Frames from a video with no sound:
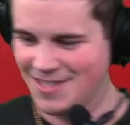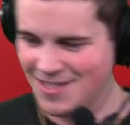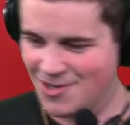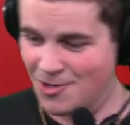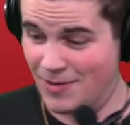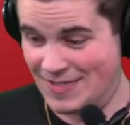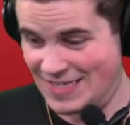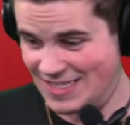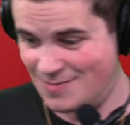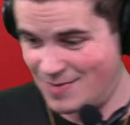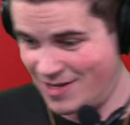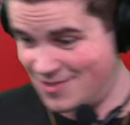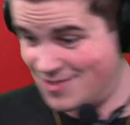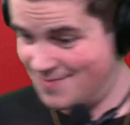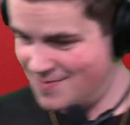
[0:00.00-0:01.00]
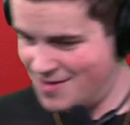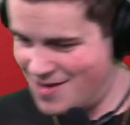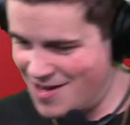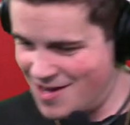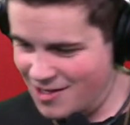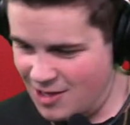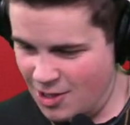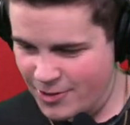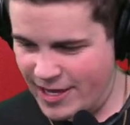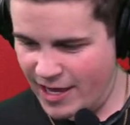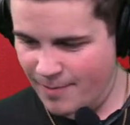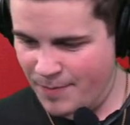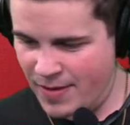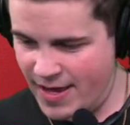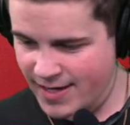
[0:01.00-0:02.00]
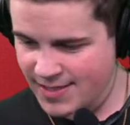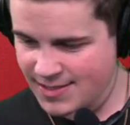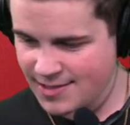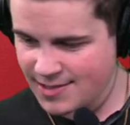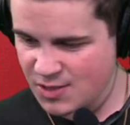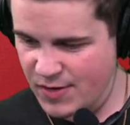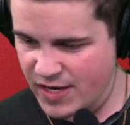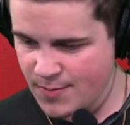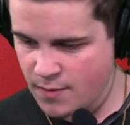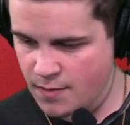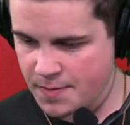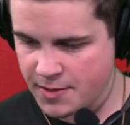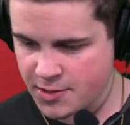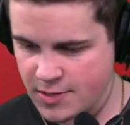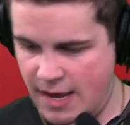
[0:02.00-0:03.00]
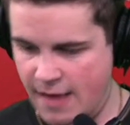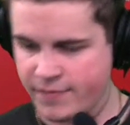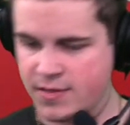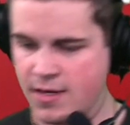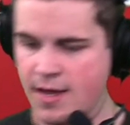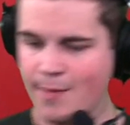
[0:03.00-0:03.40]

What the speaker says: Or they send somebody else. Gloking, picks, so we can move up in the draft.